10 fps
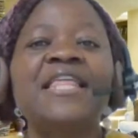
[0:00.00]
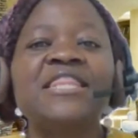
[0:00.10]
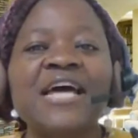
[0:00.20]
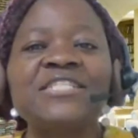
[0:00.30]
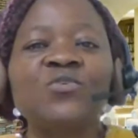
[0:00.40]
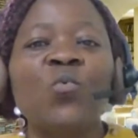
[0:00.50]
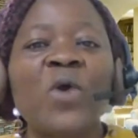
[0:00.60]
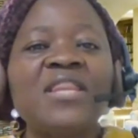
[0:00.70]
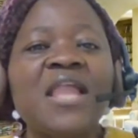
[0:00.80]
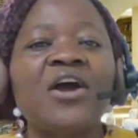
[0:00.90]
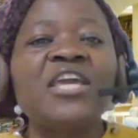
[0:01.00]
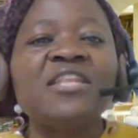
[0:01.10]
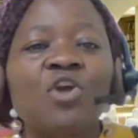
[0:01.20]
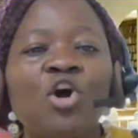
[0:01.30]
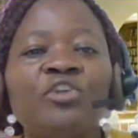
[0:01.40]
That is when now it
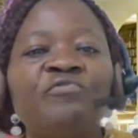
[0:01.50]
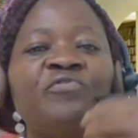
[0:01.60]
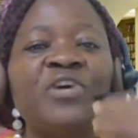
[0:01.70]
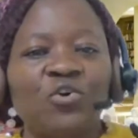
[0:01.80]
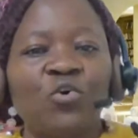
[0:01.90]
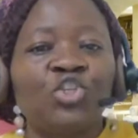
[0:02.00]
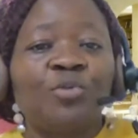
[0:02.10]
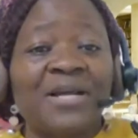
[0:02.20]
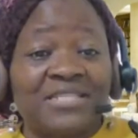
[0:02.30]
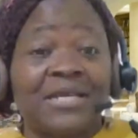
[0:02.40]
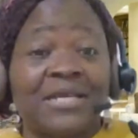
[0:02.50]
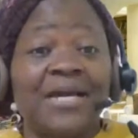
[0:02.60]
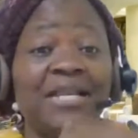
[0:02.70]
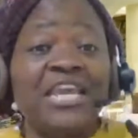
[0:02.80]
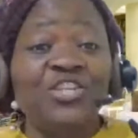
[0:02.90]
converts
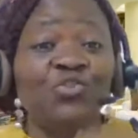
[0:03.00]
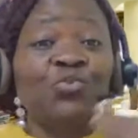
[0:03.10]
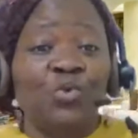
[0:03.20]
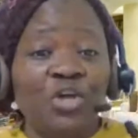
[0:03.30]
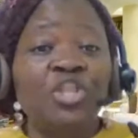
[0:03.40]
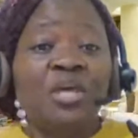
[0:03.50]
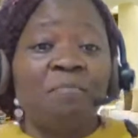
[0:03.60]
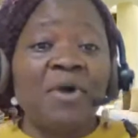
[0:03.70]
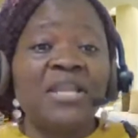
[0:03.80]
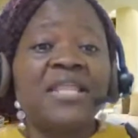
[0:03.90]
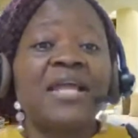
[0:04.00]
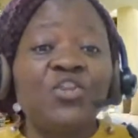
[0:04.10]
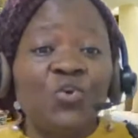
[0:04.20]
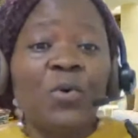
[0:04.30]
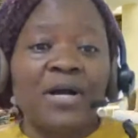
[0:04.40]
automatically into the money
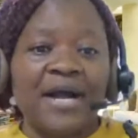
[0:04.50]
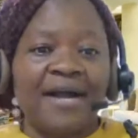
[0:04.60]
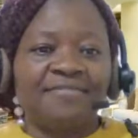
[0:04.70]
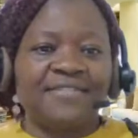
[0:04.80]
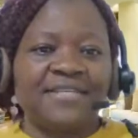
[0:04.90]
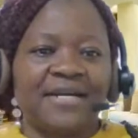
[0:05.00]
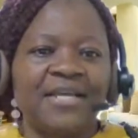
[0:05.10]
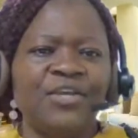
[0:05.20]
that you are after.